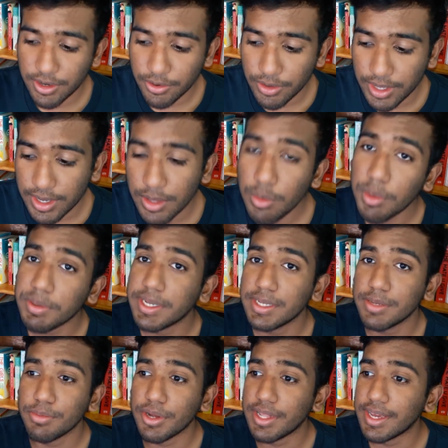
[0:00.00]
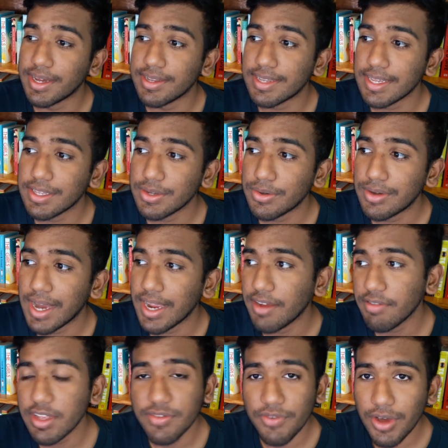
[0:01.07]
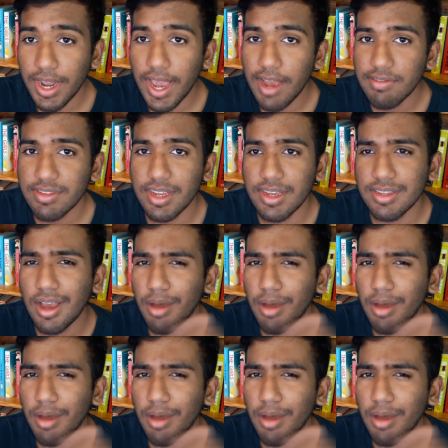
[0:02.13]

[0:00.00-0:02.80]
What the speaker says: Rowling, the woman is brilliant. So I give this 4.5 stars.